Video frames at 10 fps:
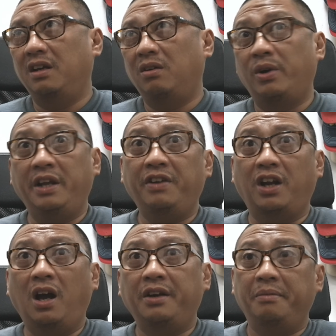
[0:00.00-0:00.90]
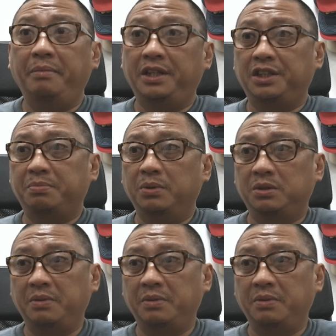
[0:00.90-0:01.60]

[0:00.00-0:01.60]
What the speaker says: or even 100-meter spools,